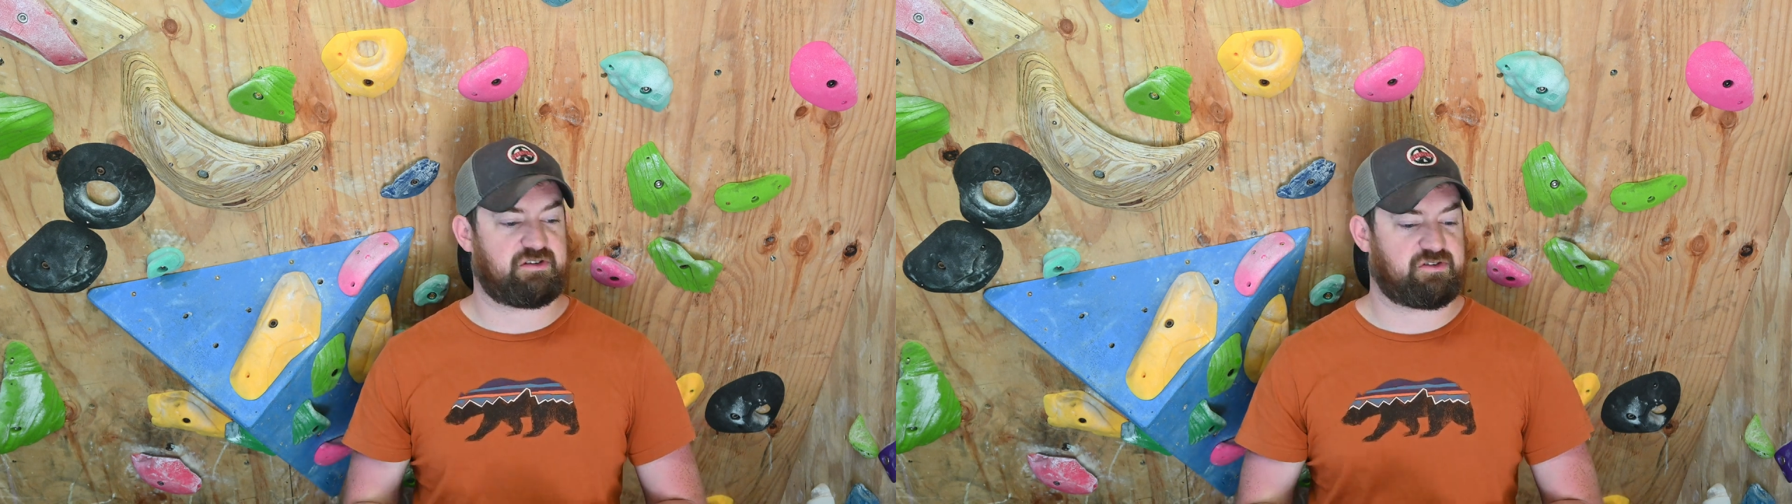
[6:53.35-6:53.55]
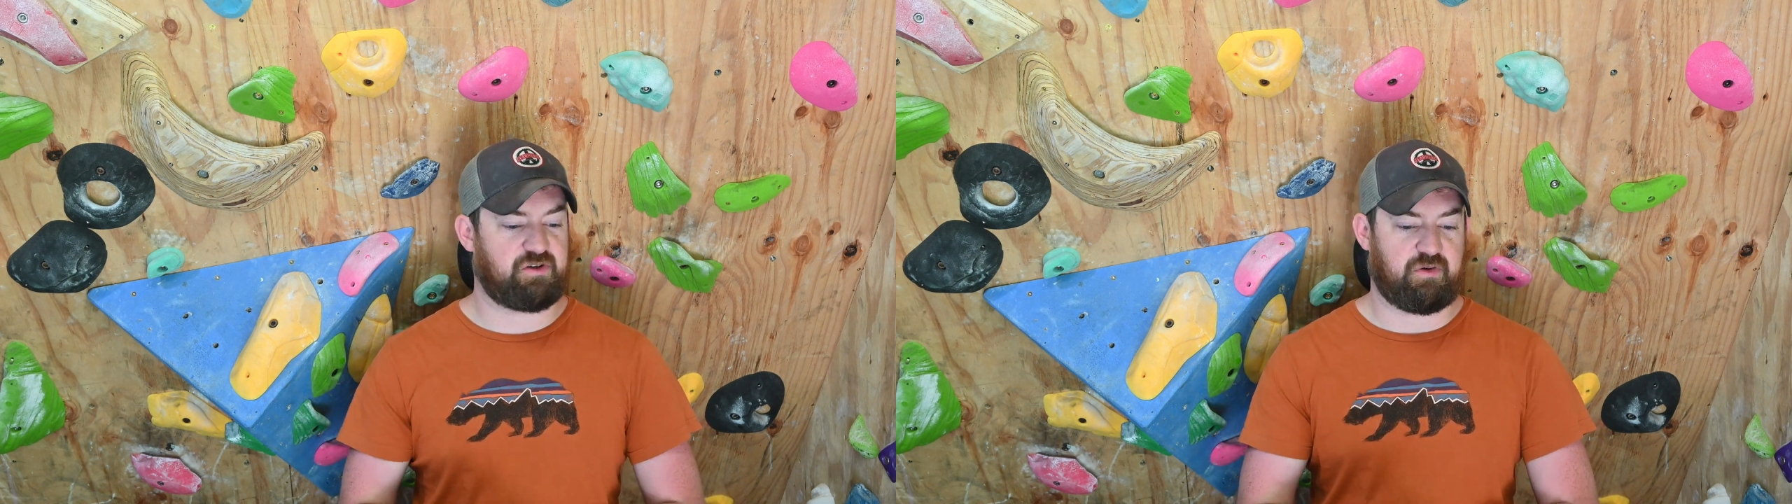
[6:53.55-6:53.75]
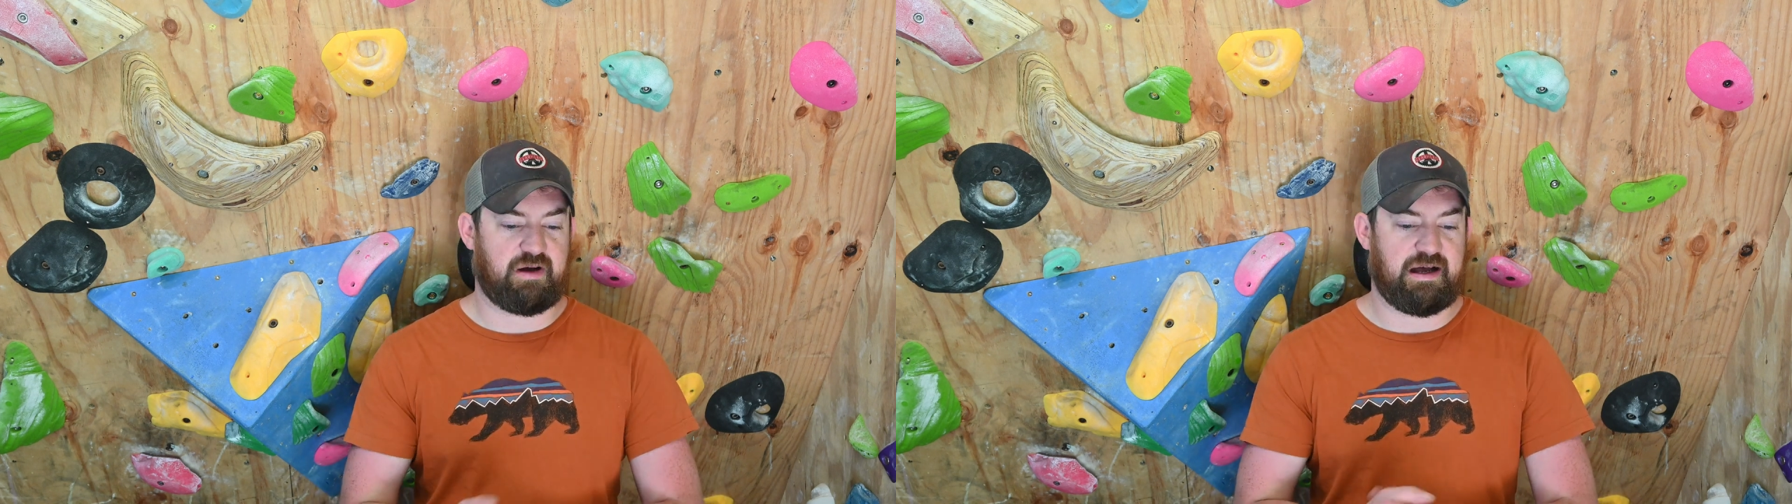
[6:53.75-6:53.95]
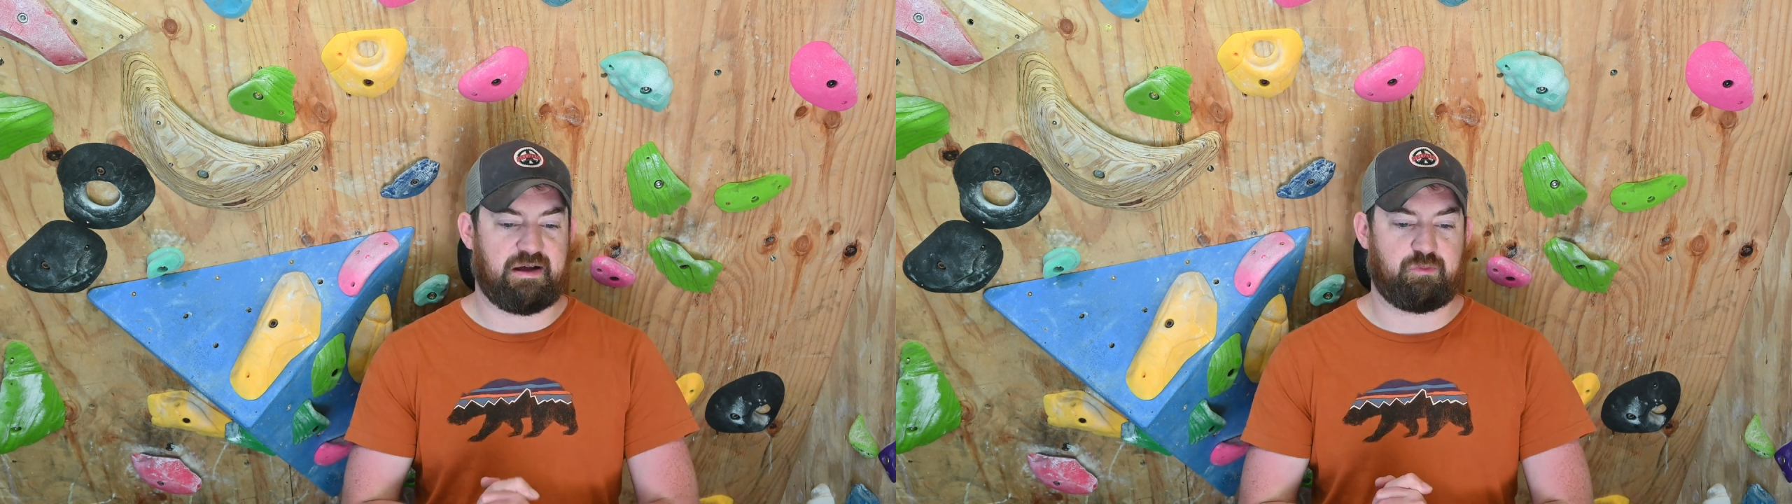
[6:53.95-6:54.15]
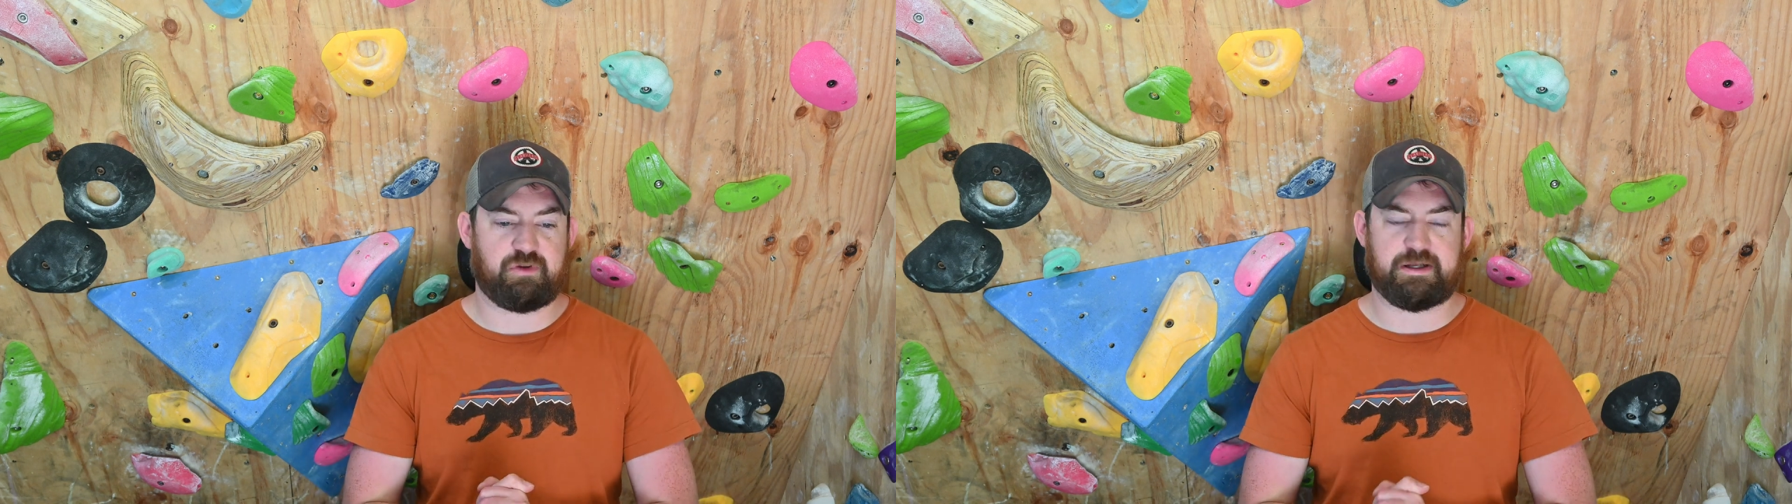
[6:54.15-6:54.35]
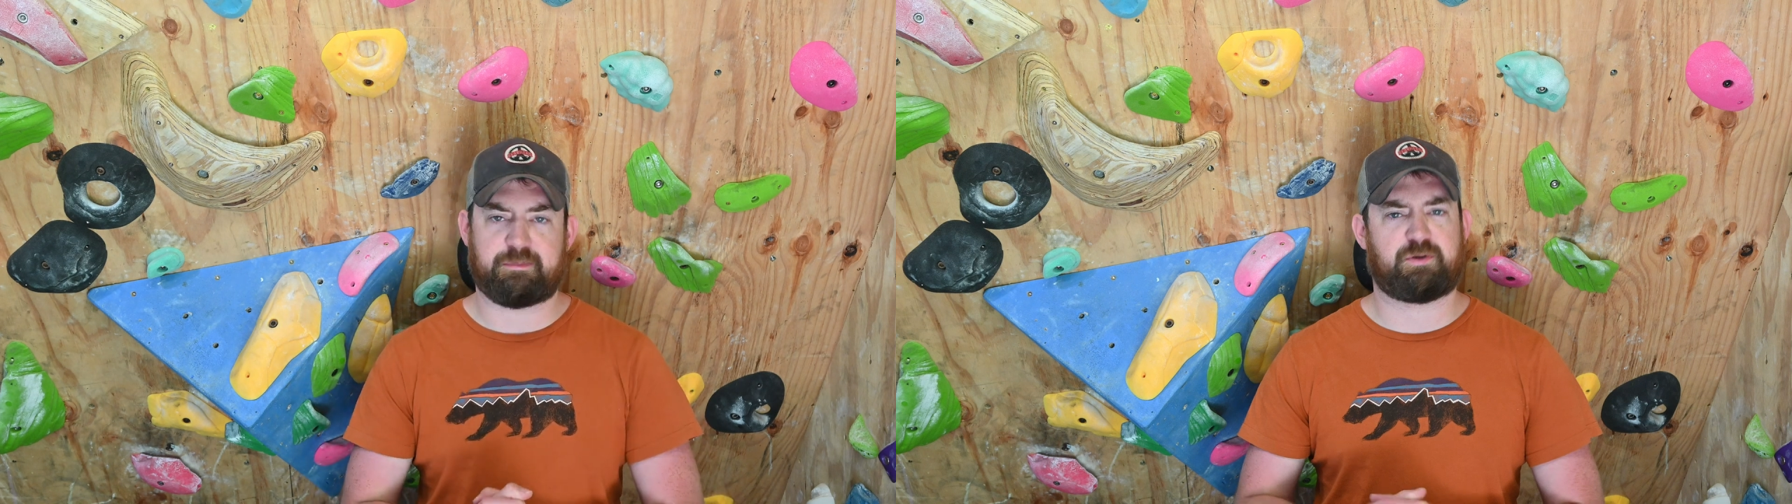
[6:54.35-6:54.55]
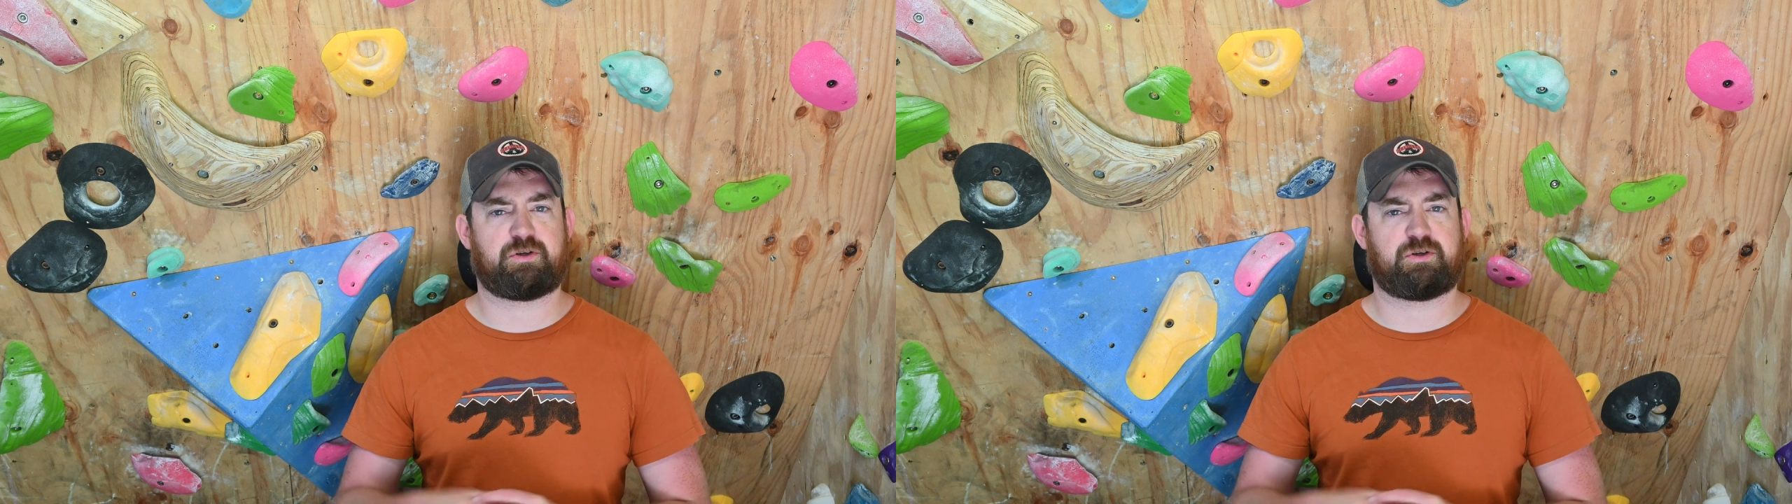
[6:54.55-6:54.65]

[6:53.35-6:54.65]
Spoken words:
So really